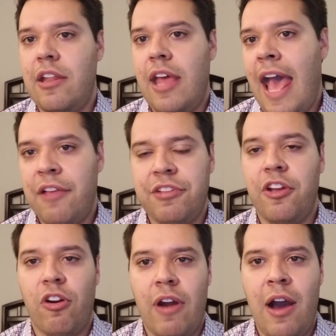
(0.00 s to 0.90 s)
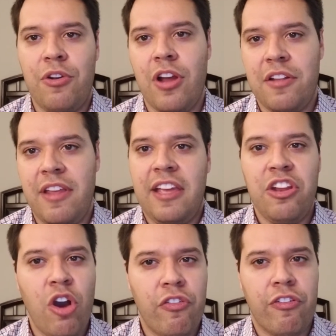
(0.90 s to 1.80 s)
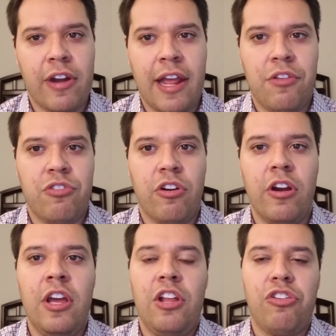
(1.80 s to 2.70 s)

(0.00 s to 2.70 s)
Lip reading: asking her out, not taking no for an answer,